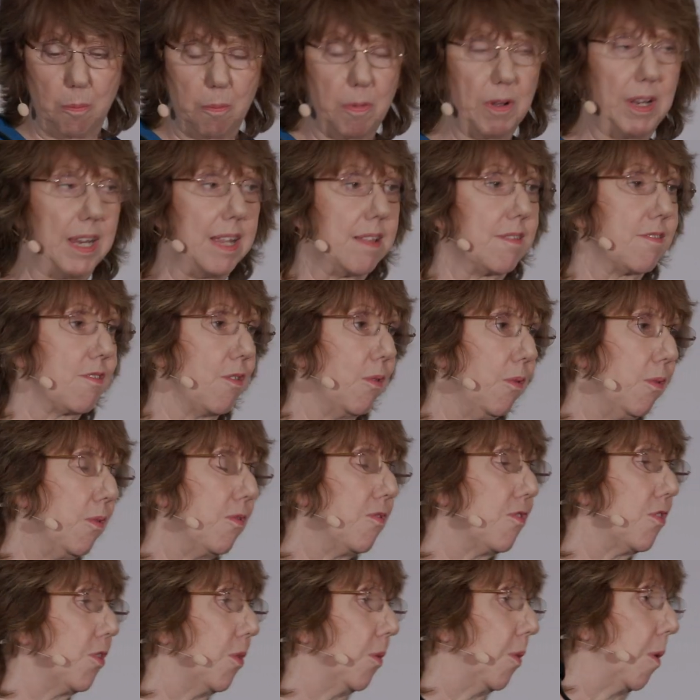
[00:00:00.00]
but it's
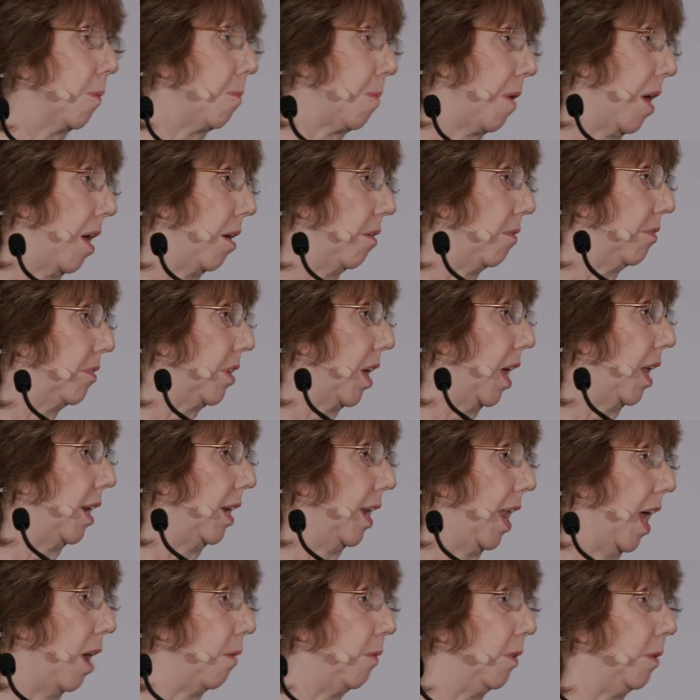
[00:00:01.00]
also about
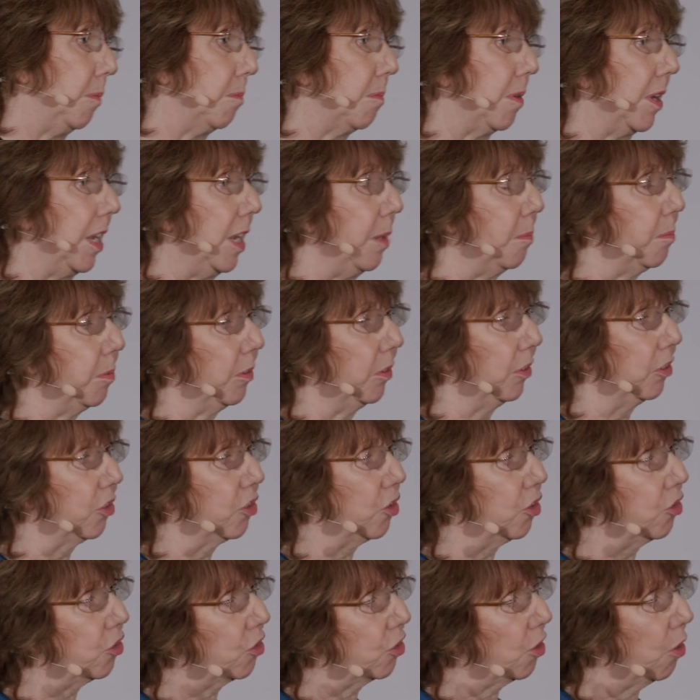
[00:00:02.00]
allowing people
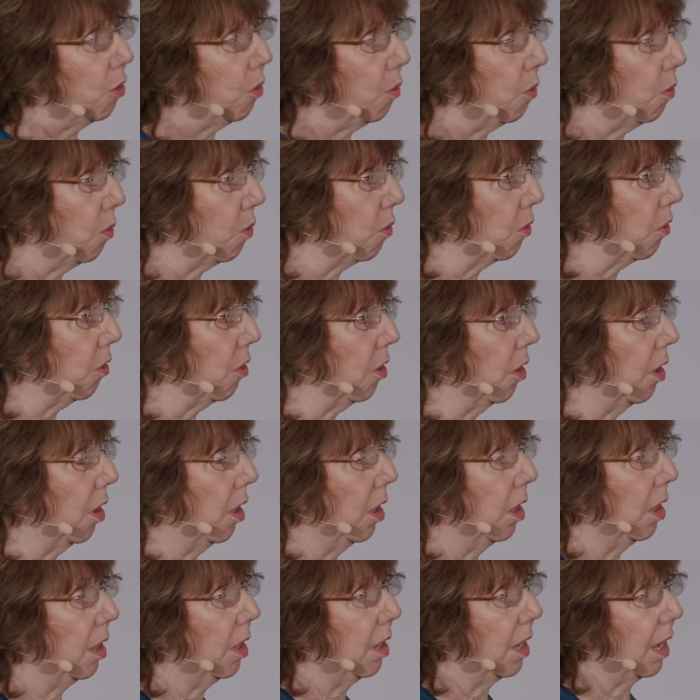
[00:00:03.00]
to talk
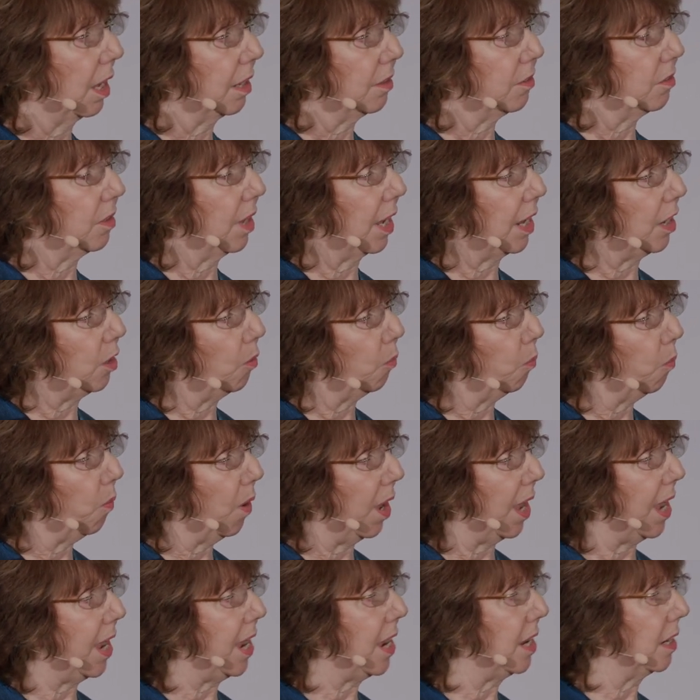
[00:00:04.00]
in a
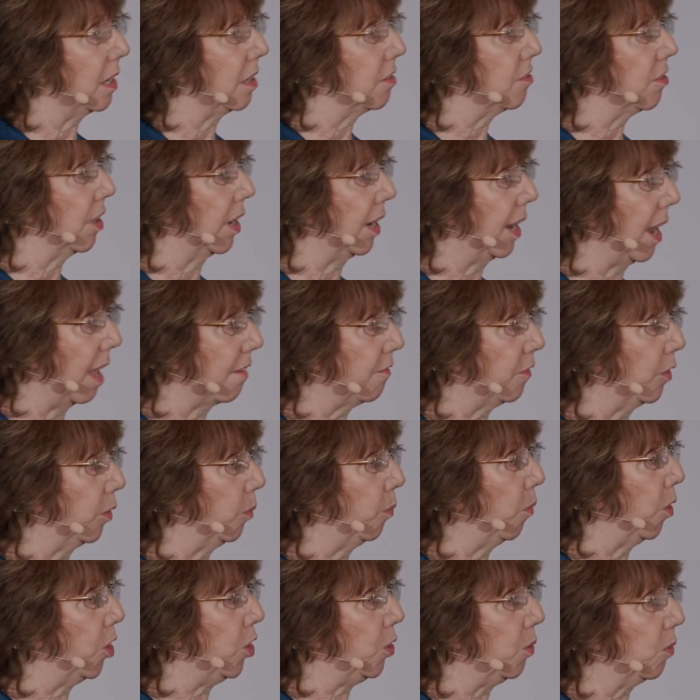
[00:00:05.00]
way and at a level
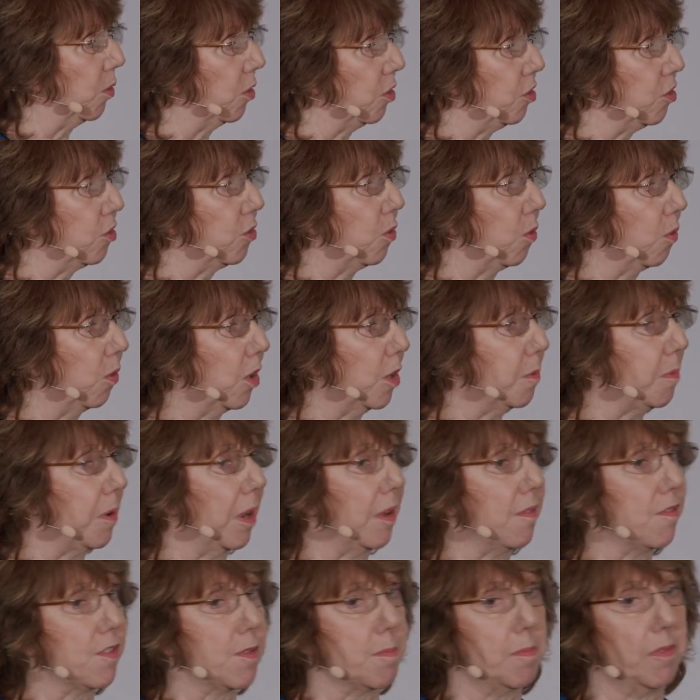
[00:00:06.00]
where you can talk
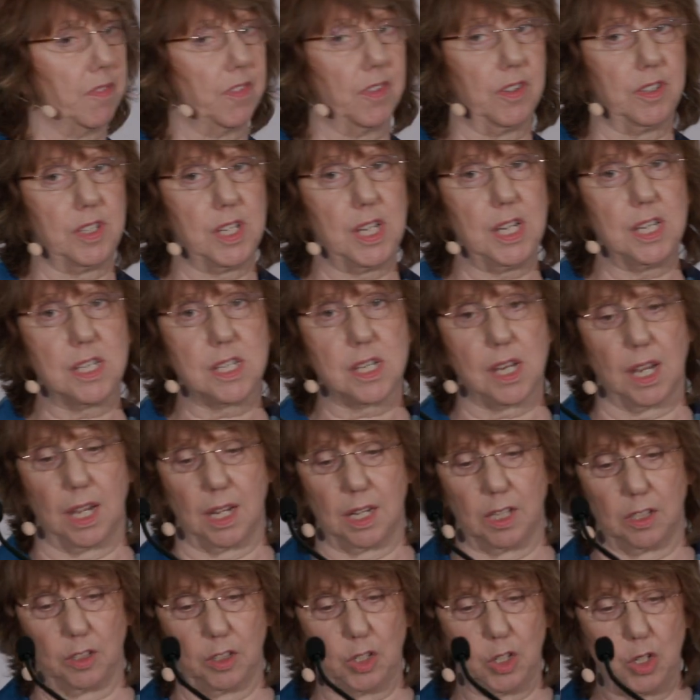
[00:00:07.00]
about some of the
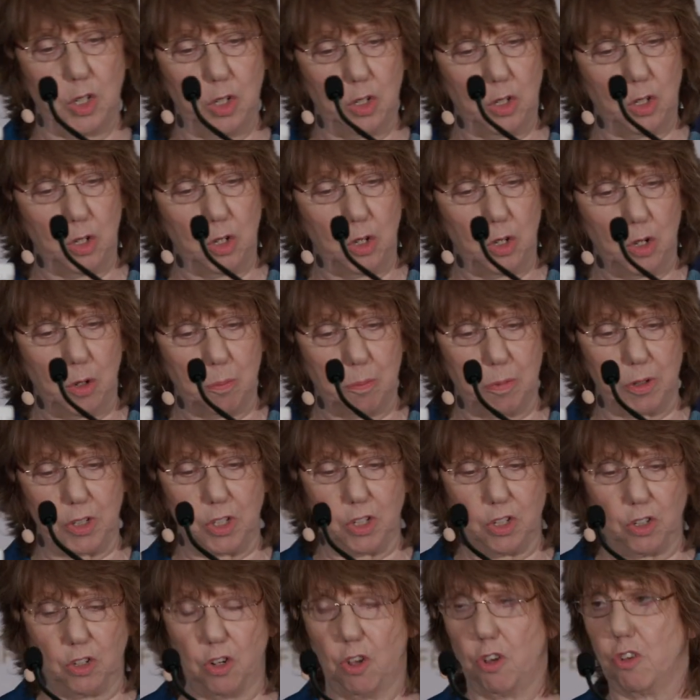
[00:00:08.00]
detail, but
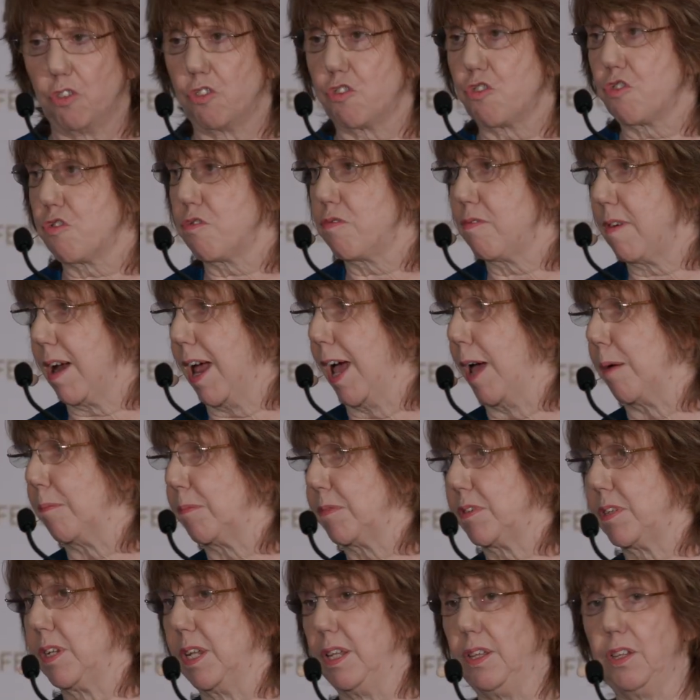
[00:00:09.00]
you're not
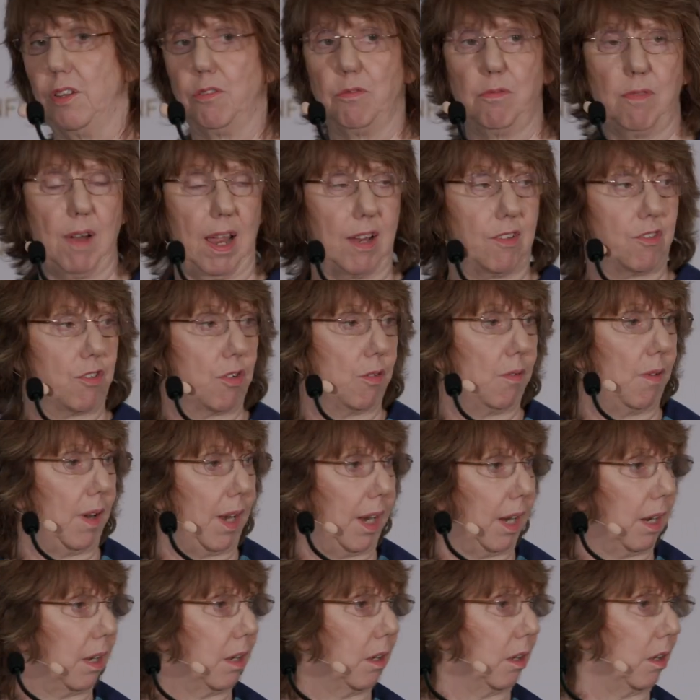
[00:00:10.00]
trapped in the
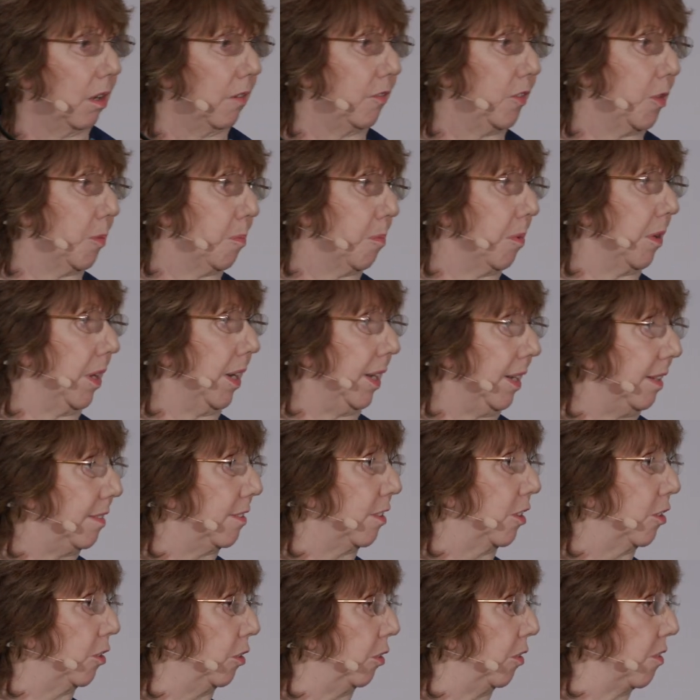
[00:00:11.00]
rhetoric of the
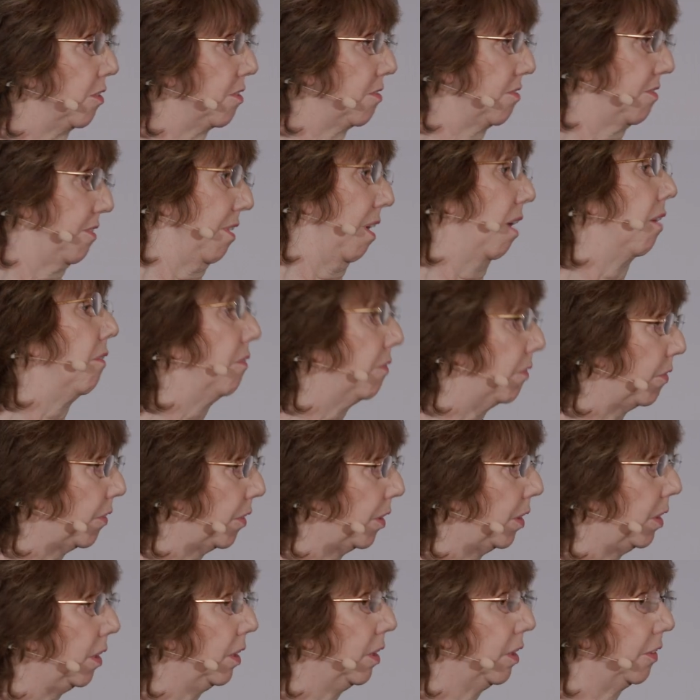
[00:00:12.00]
political stuff
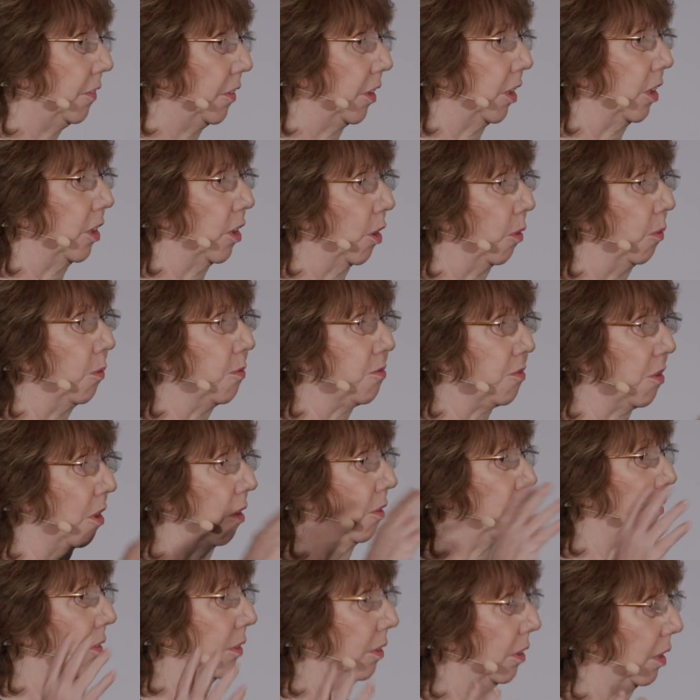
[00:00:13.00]
that goes
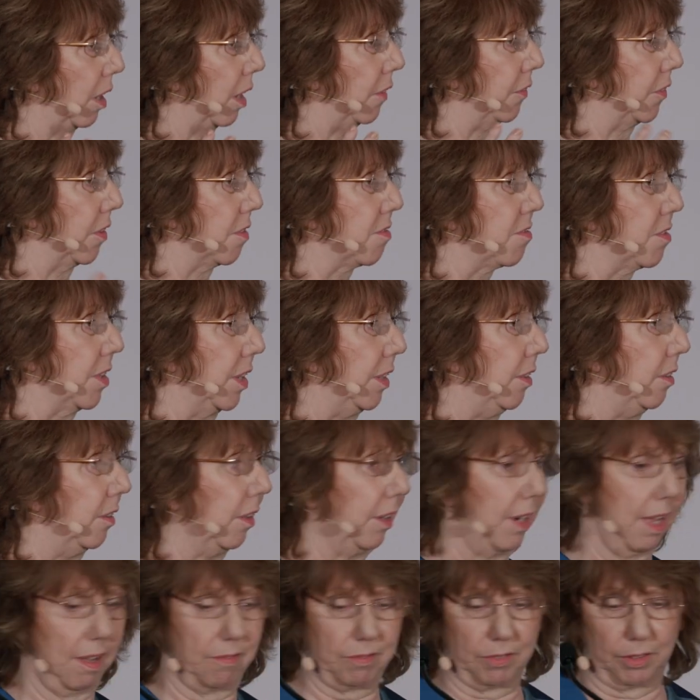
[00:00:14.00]
on at the
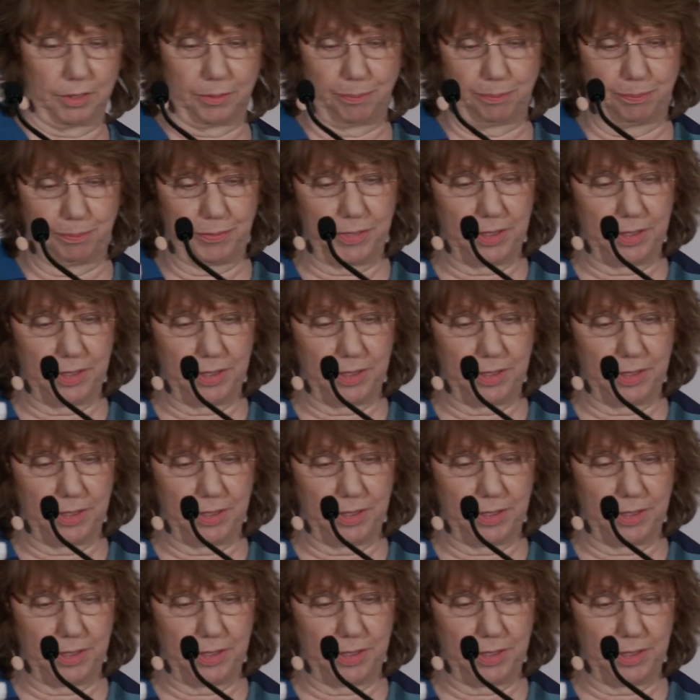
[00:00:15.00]
senior level.